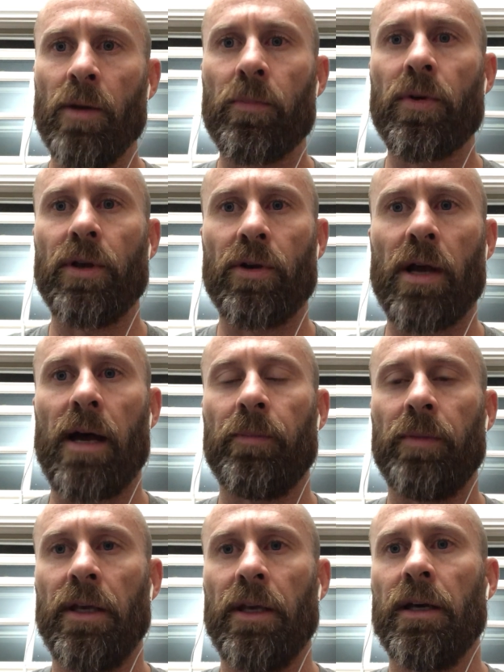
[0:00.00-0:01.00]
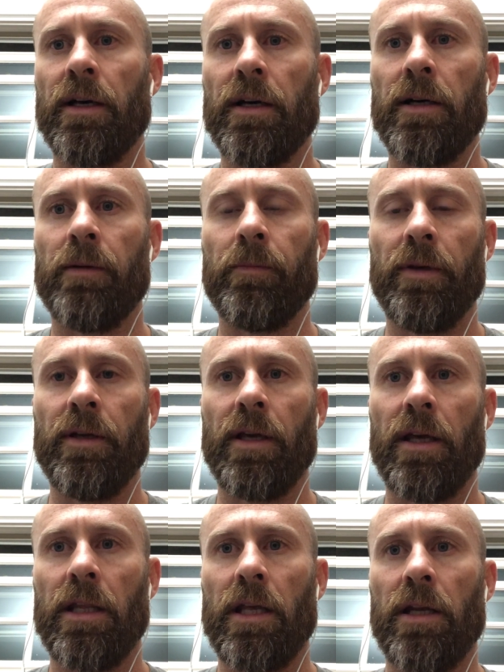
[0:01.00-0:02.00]
pretty crappy.
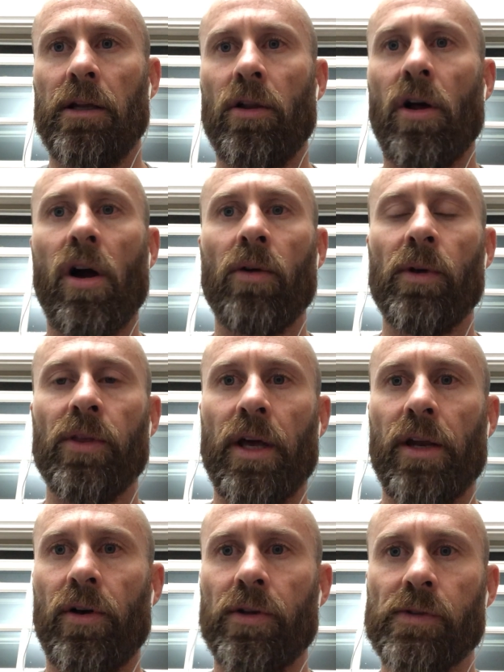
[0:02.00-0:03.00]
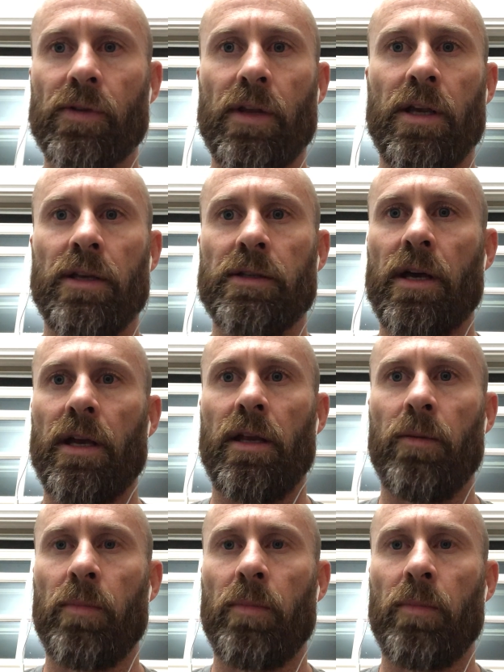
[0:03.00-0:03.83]
And then along with that, also the anxiety